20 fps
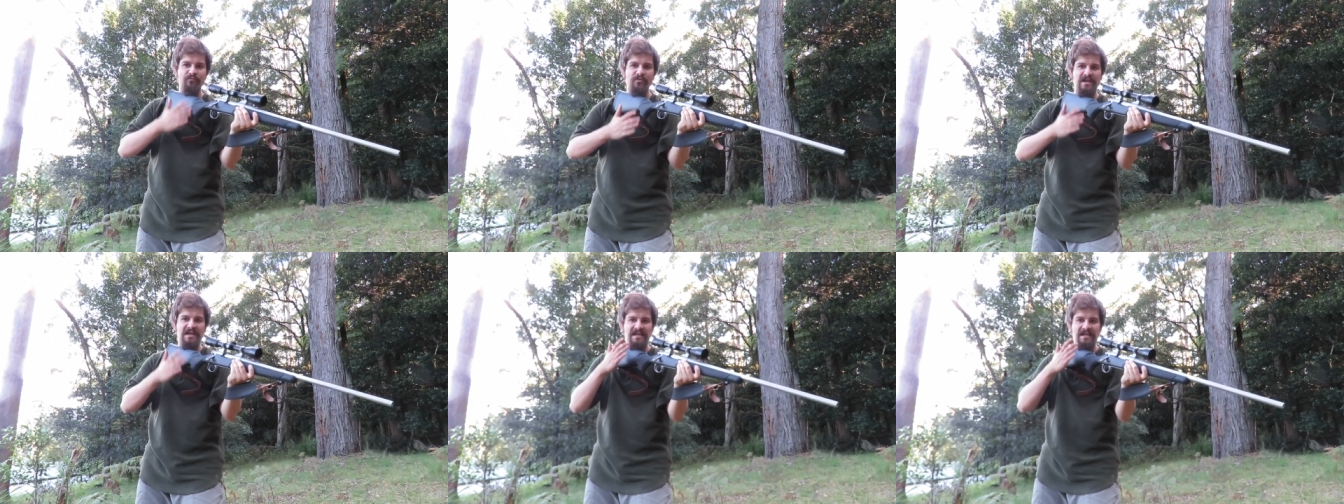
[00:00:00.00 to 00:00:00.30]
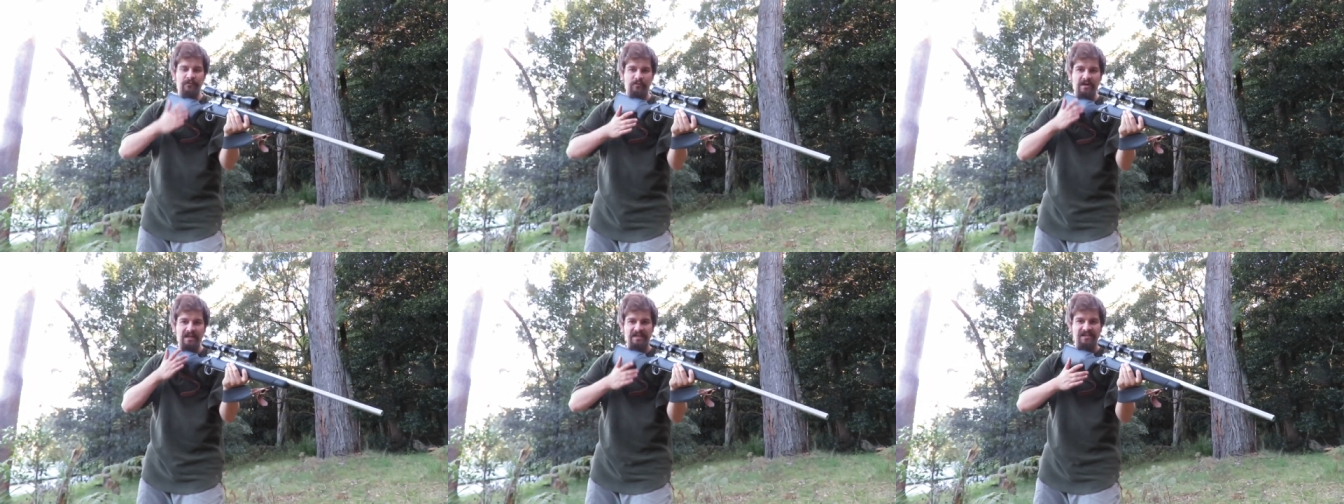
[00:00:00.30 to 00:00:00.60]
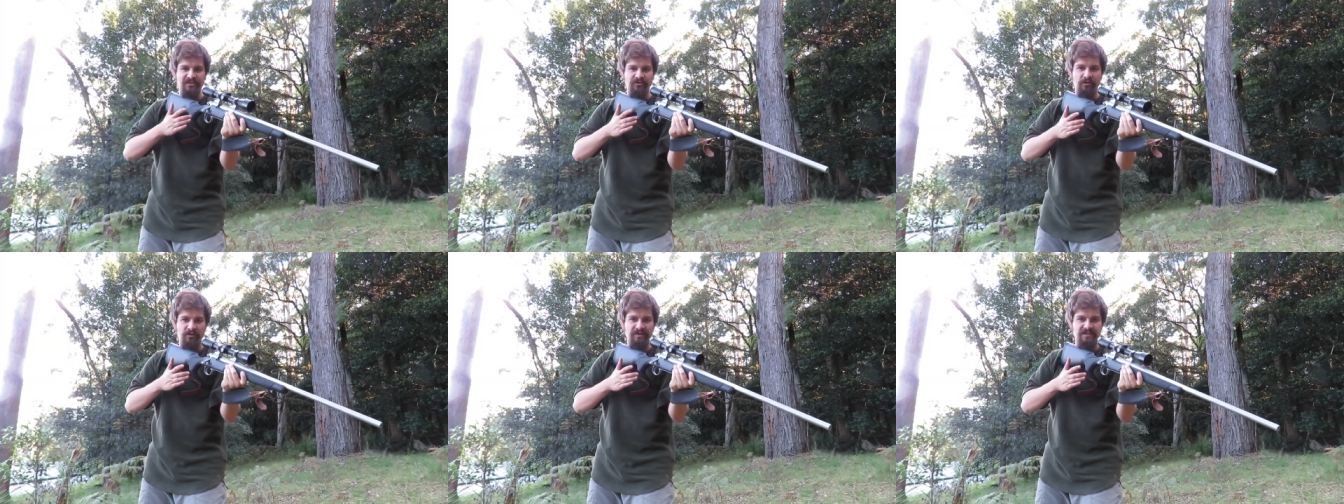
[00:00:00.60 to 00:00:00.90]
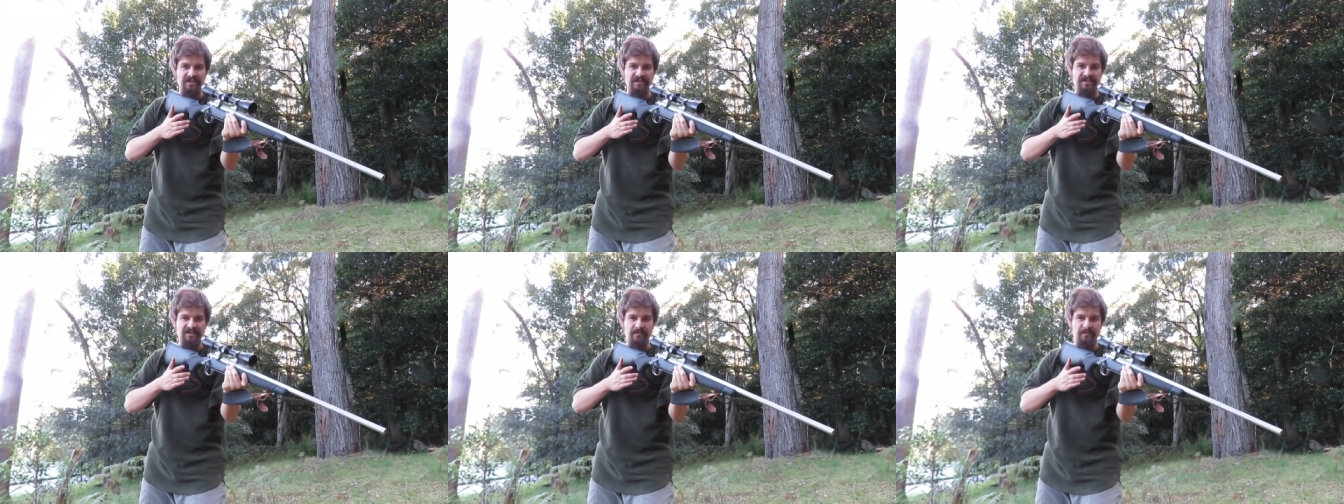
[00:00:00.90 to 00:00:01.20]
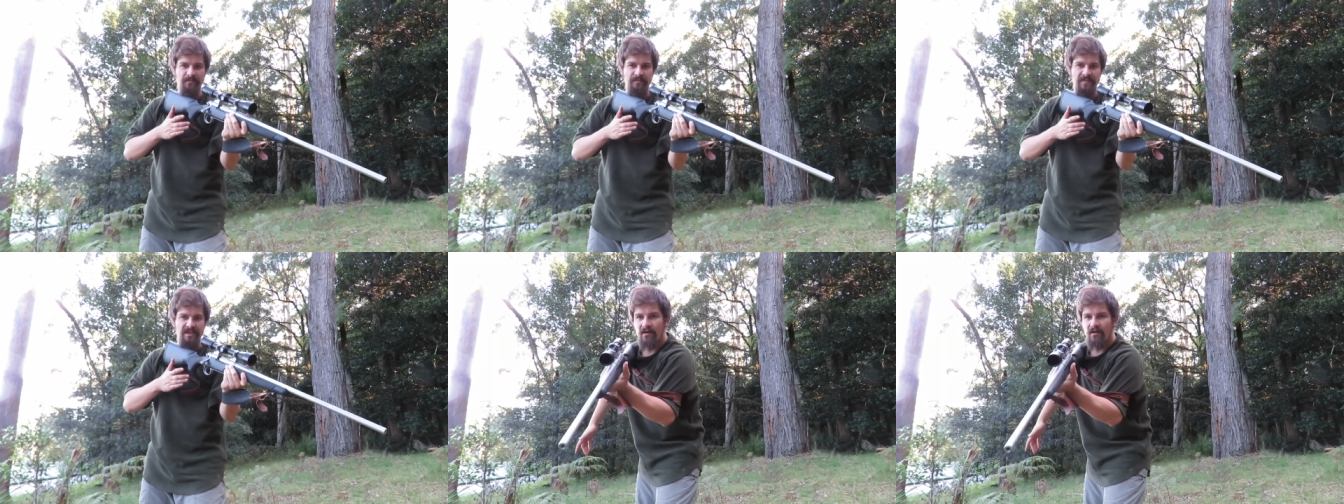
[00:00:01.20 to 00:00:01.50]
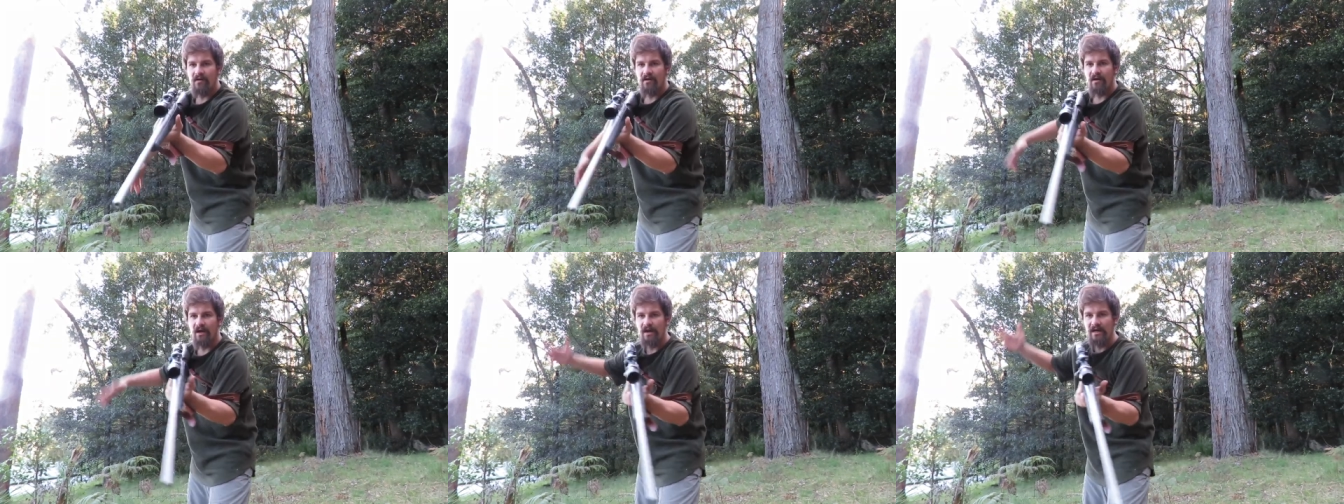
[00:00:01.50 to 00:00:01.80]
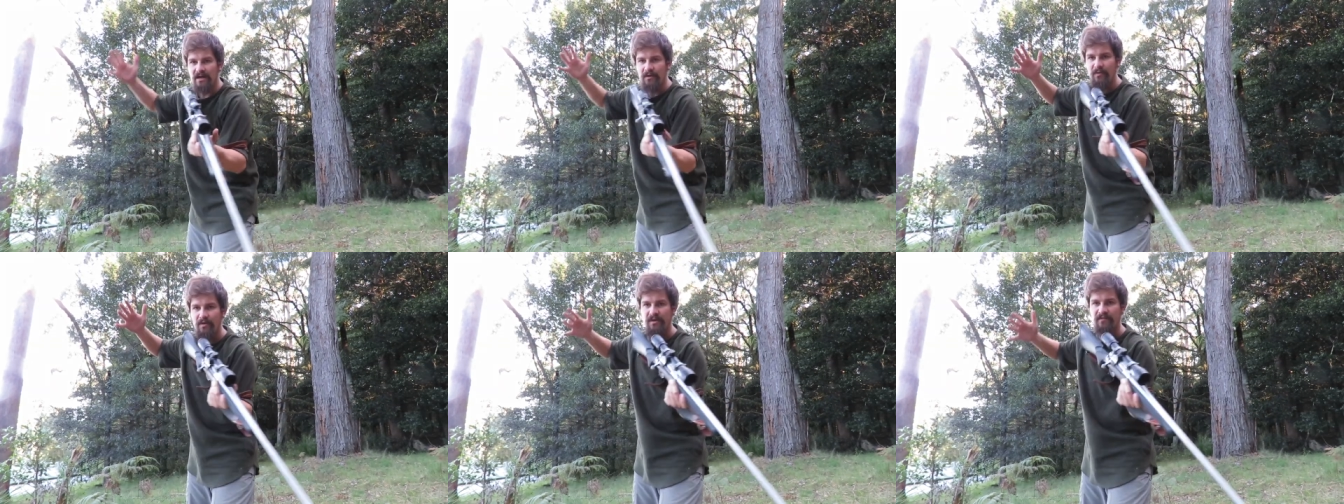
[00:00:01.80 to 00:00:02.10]
really, really strong system.
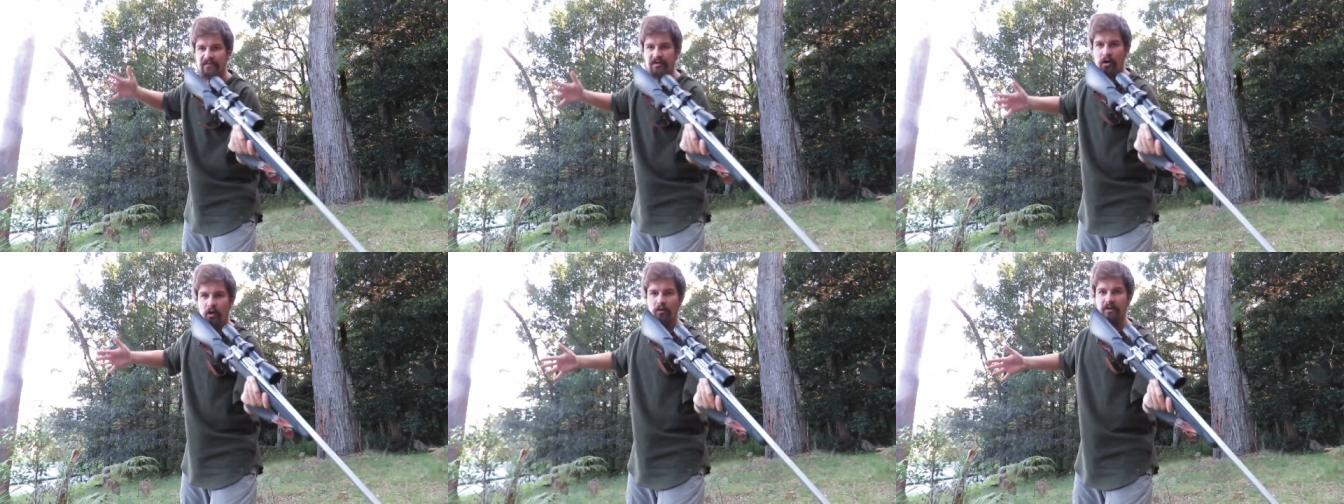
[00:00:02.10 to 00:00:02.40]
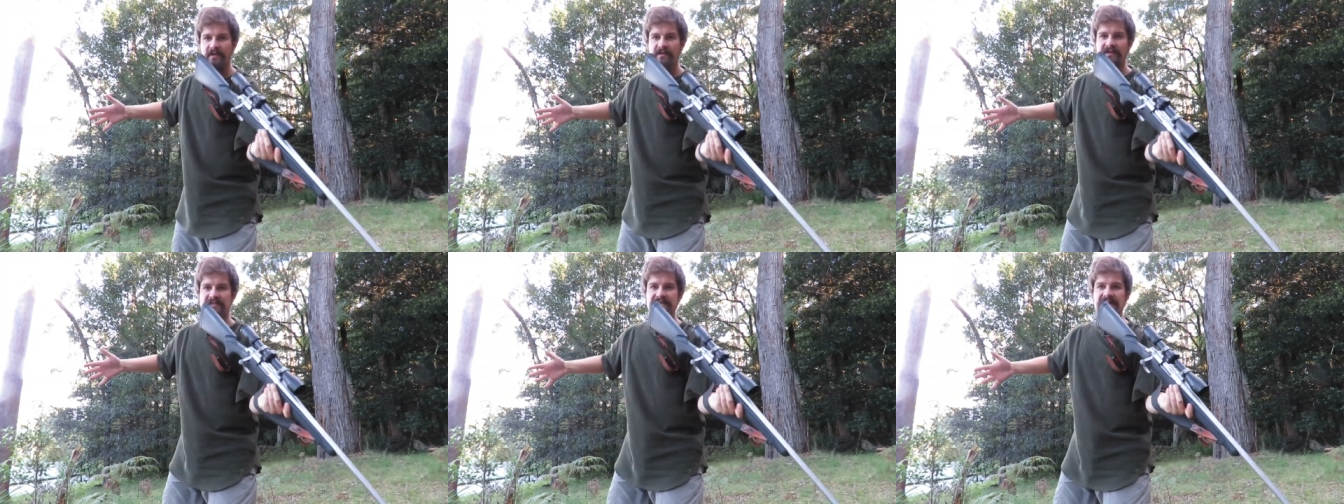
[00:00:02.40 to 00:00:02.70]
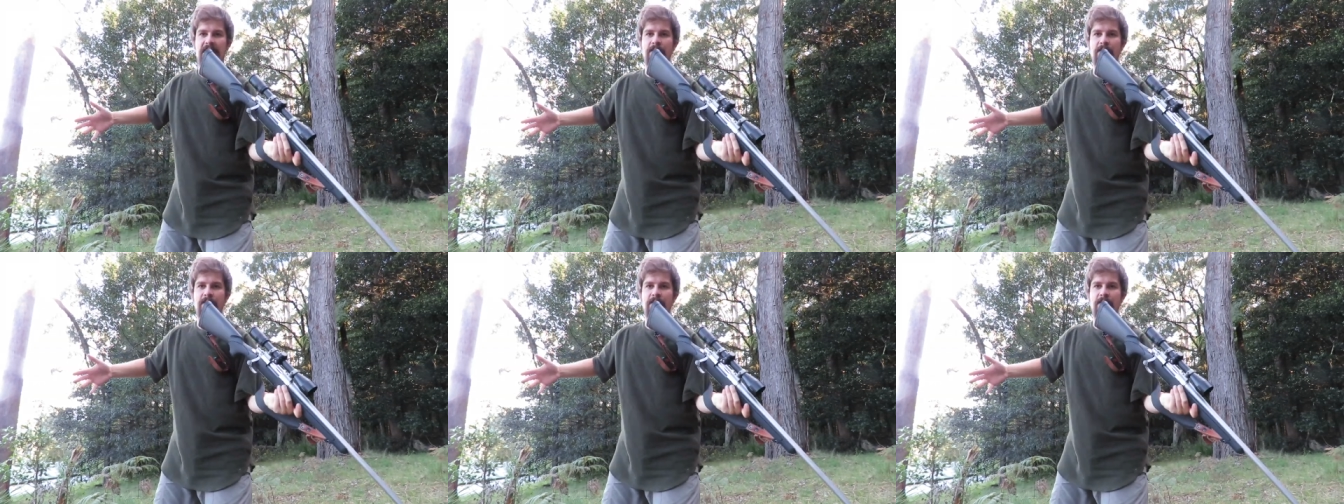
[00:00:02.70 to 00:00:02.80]
Like I'm not even holding this